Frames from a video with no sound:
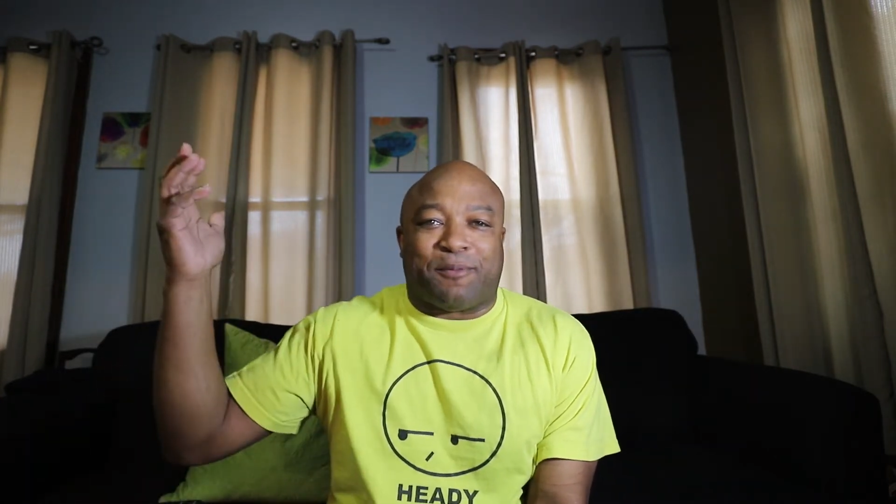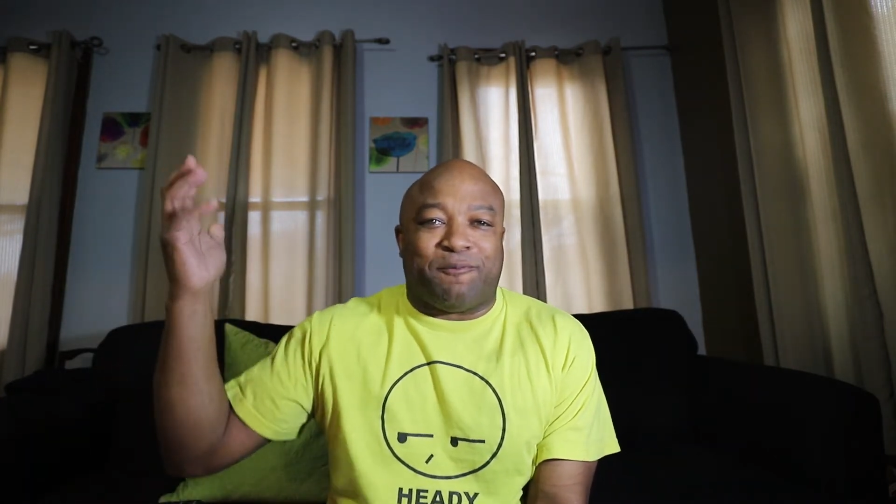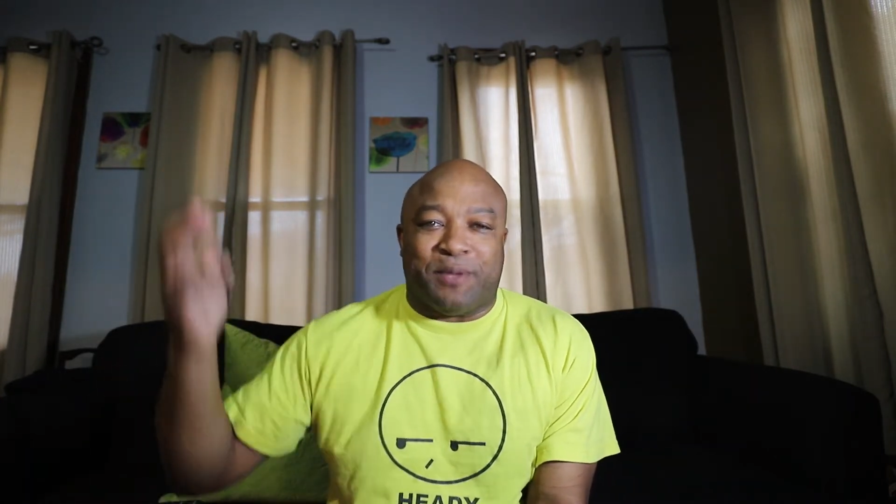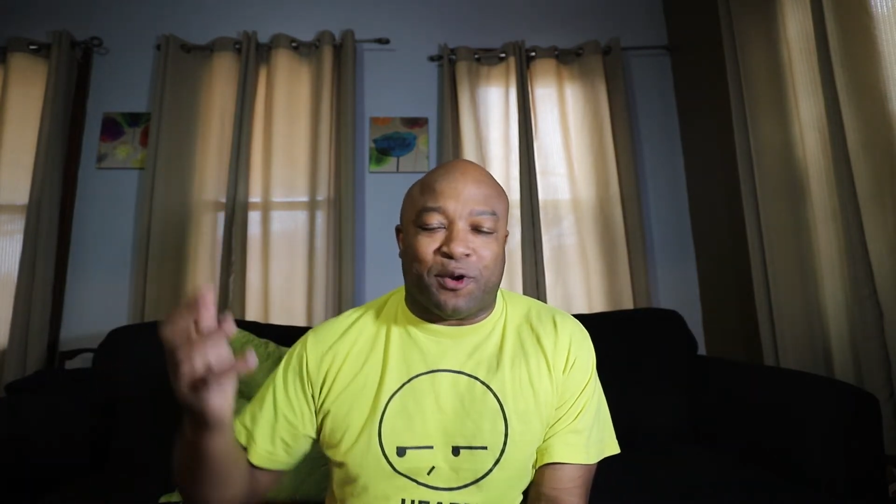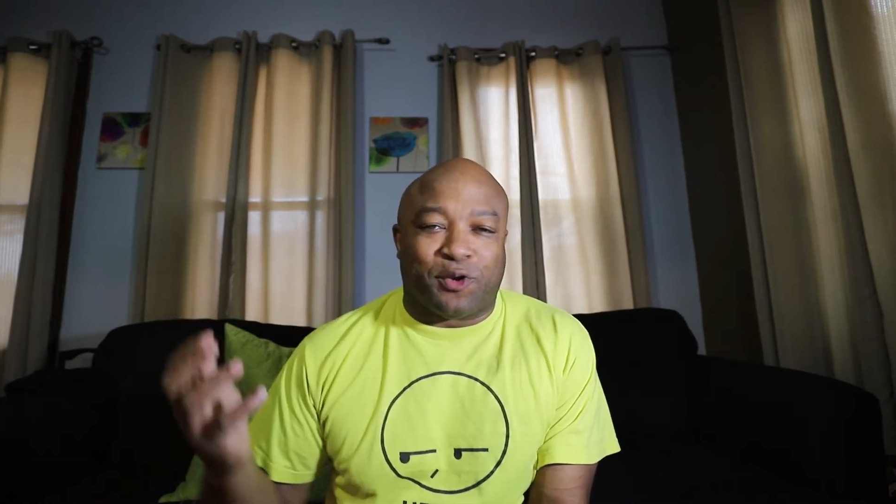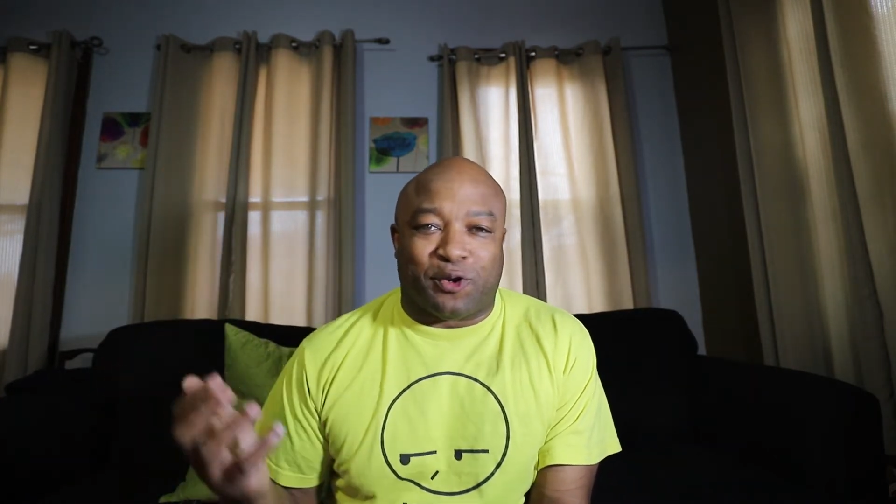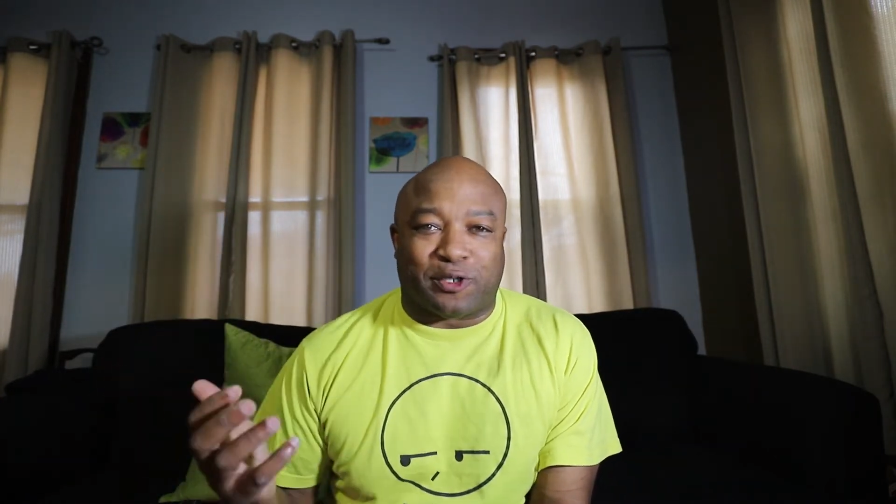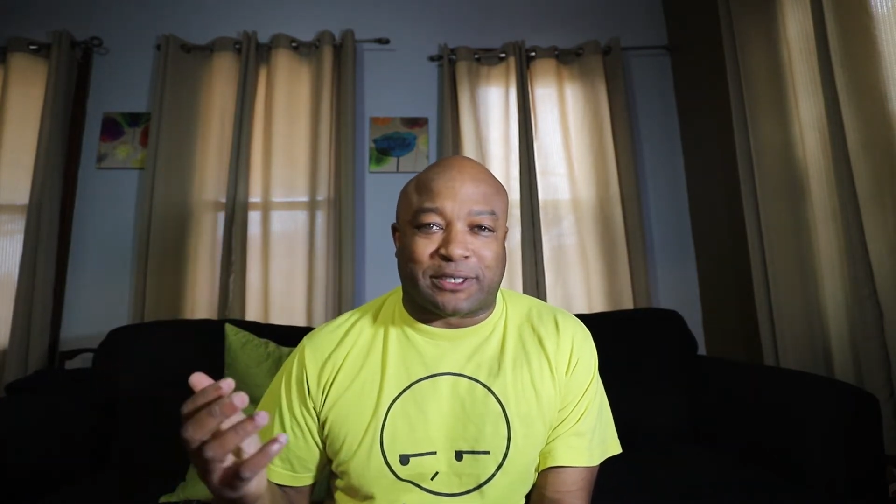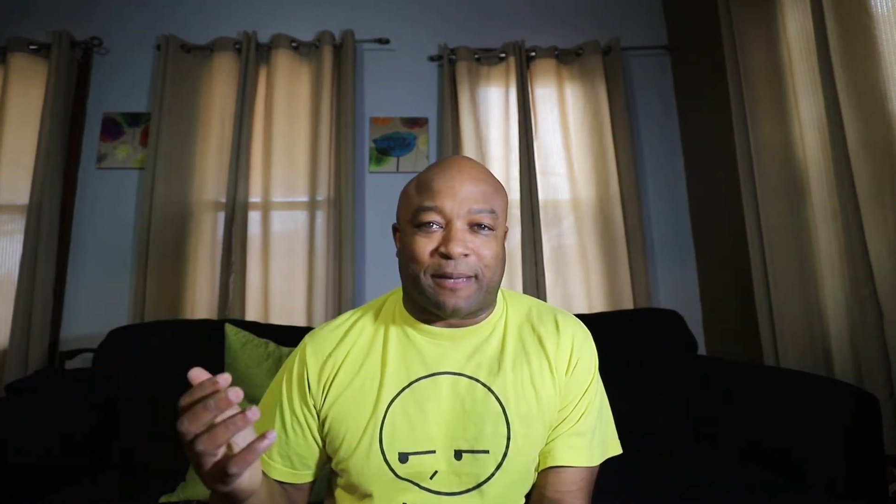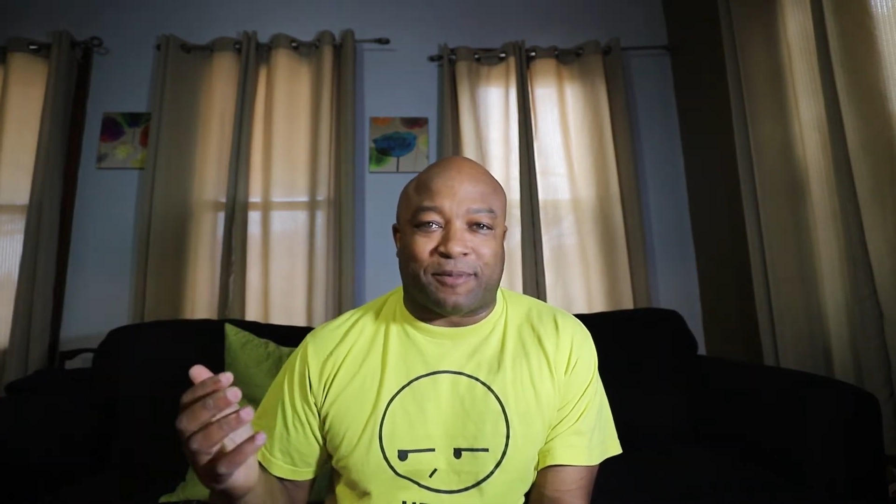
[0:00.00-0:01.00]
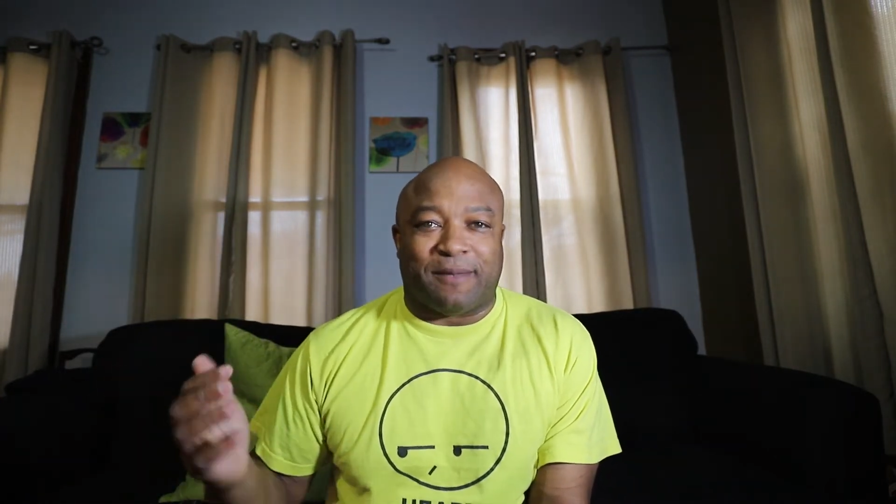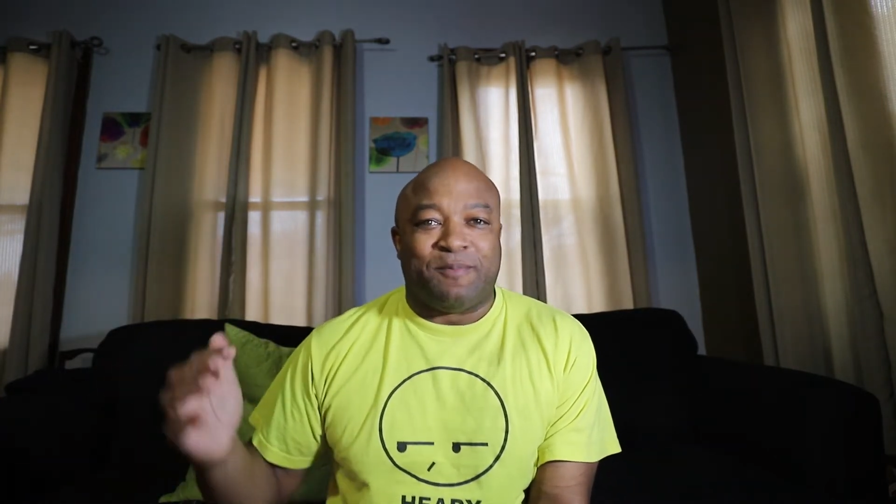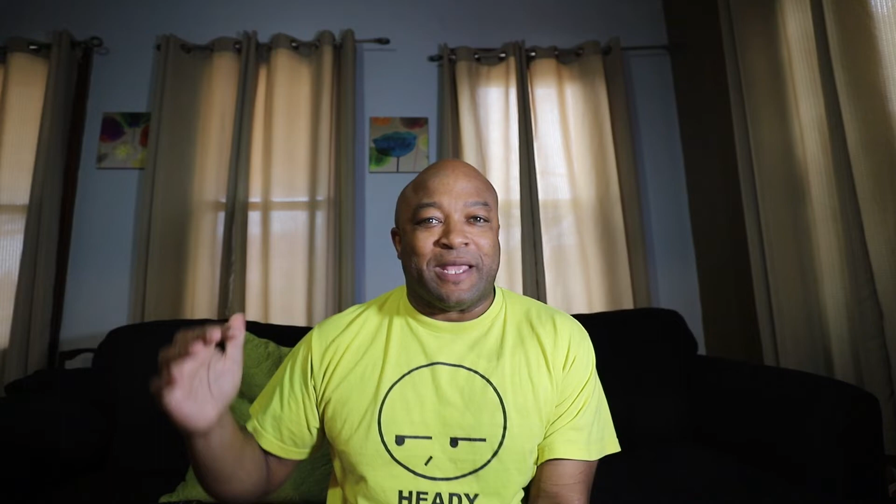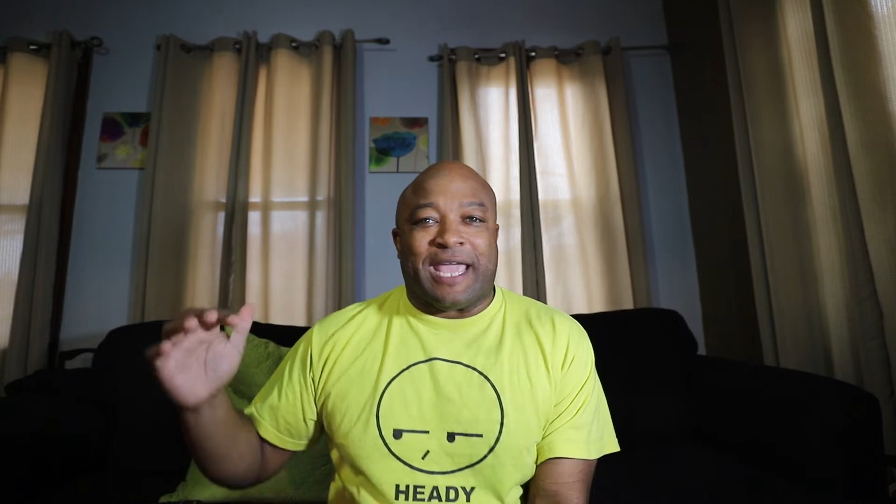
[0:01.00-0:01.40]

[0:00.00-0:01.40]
of building or something.